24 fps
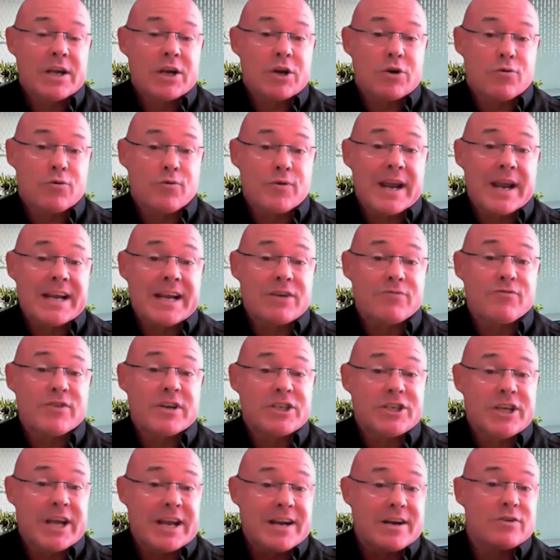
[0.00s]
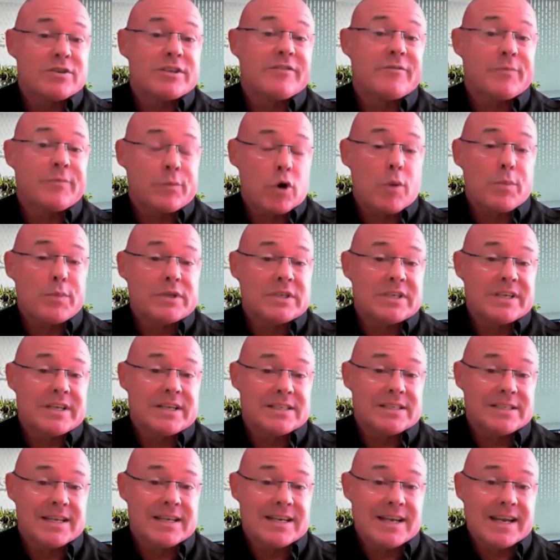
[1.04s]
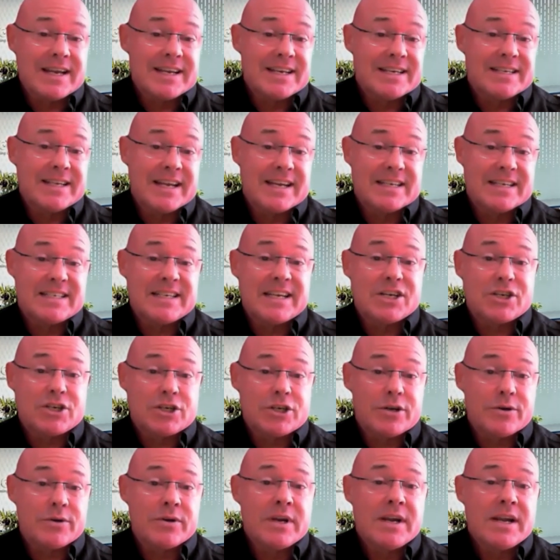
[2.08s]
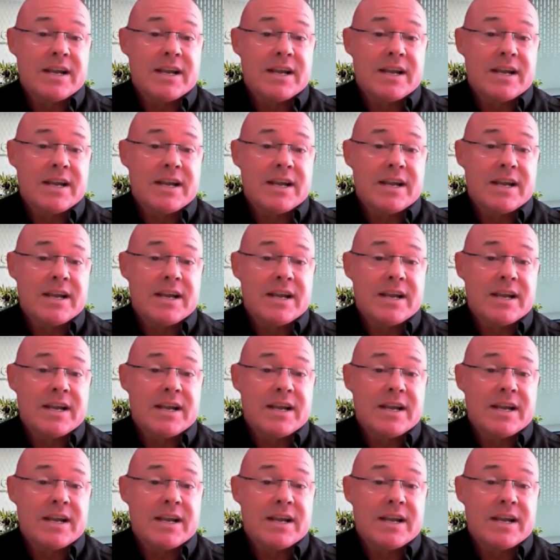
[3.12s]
create regenerative properties in, in, in tissue.